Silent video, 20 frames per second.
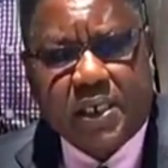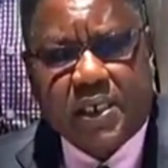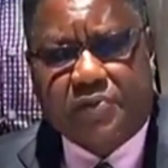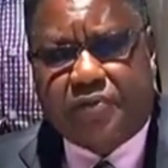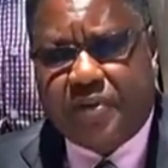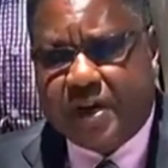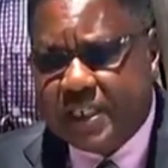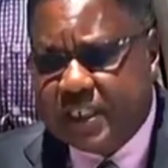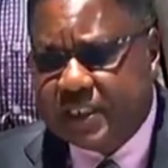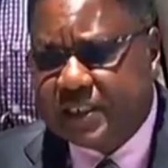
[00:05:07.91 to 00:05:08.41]

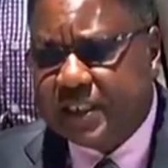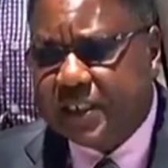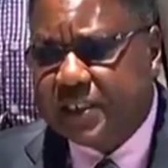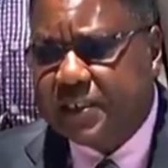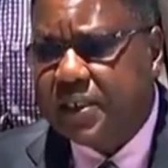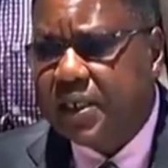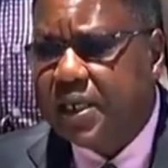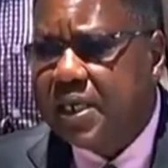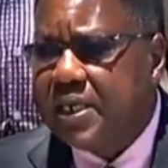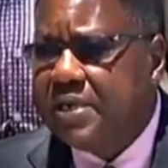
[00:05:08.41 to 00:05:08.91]
if
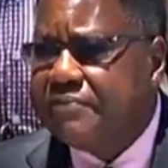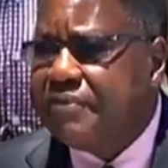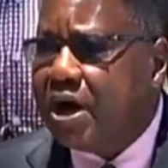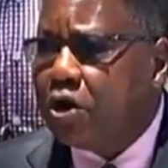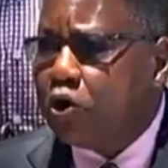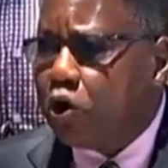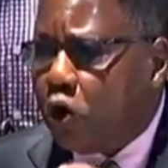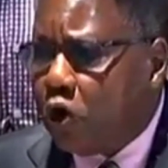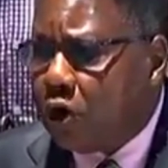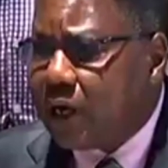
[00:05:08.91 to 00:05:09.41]
anything, if
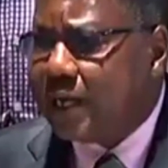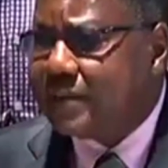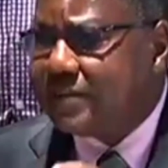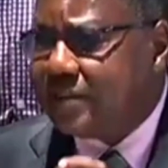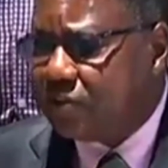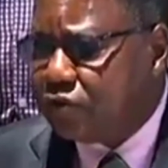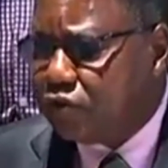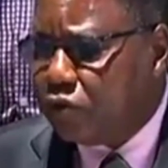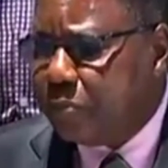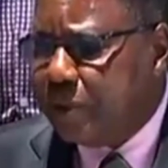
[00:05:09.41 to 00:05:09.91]
a
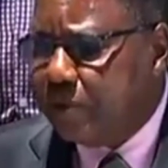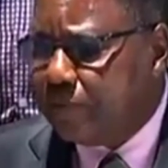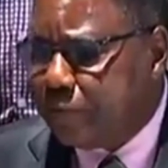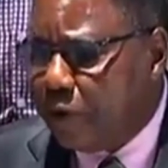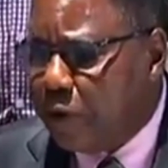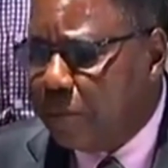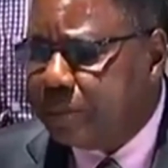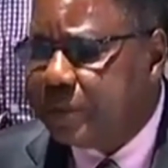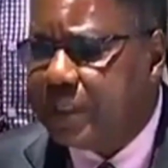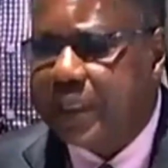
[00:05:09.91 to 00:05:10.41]
caucus has to be
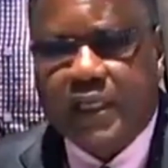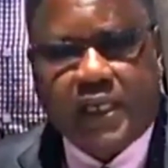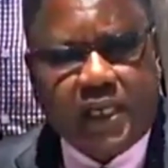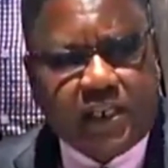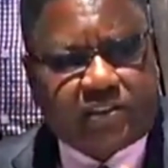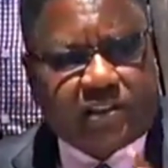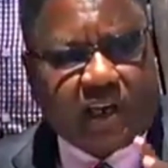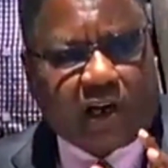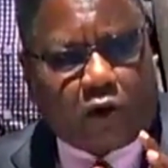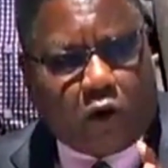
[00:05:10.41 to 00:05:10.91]
formed,
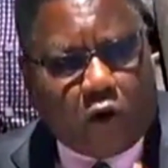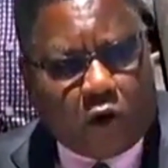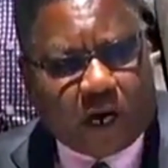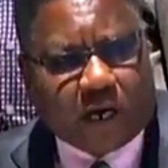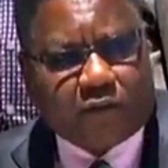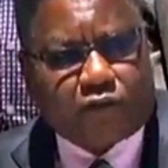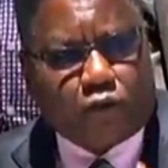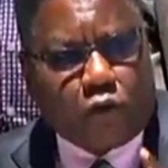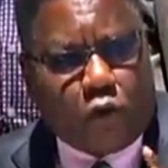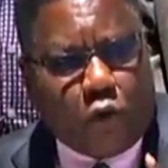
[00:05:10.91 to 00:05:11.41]
it's a
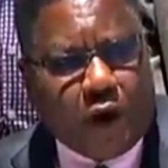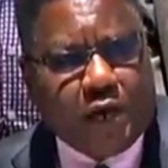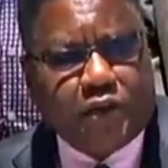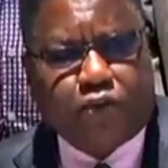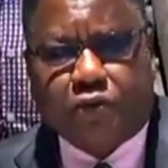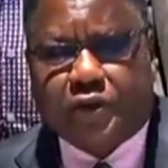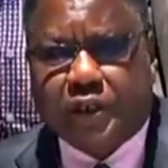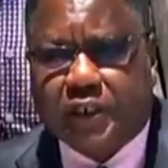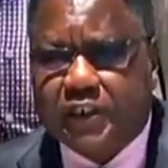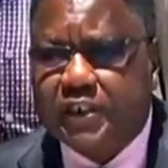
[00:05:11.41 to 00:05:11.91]
caucus to go
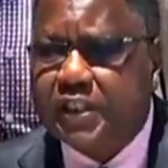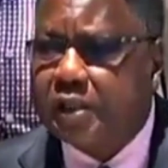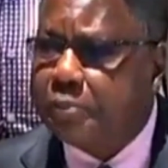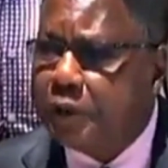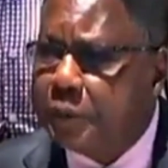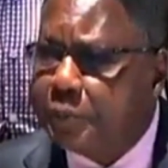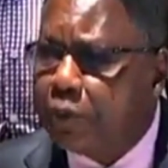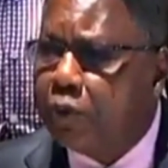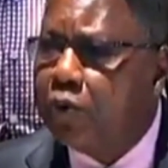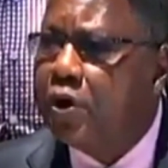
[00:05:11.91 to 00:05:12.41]
educating the
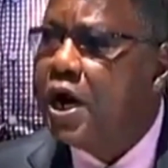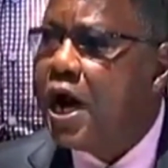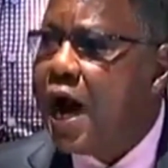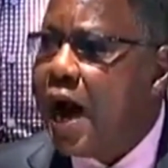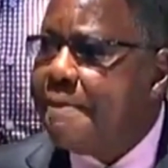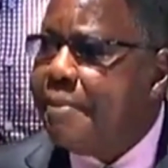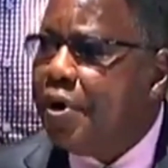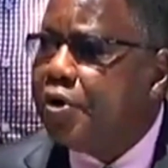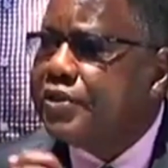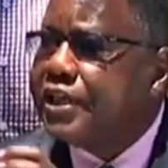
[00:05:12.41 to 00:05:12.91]
people
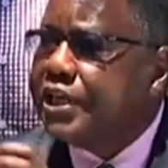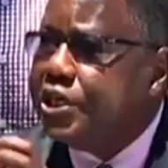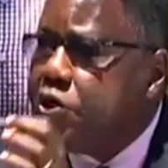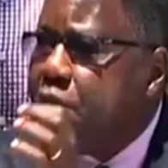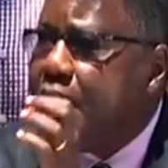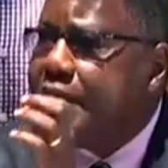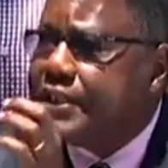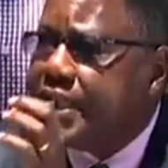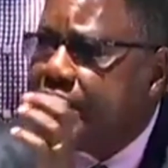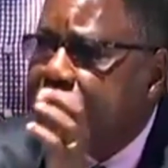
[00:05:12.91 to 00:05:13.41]
about the
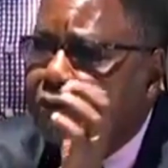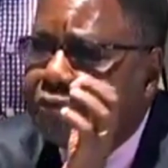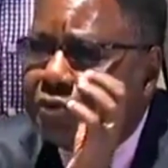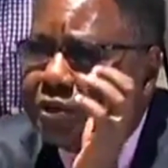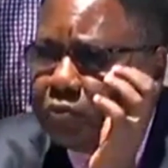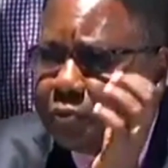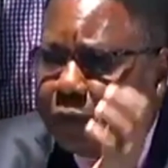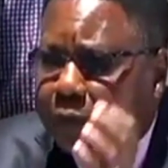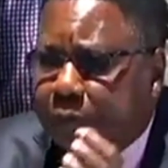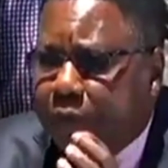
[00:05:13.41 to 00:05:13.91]
real agenda of
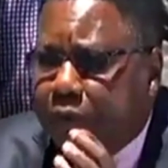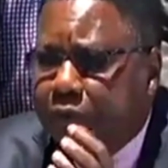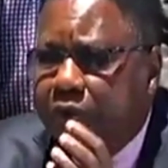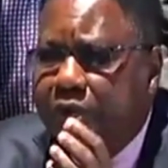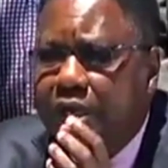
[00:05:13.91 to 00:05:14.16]
these people.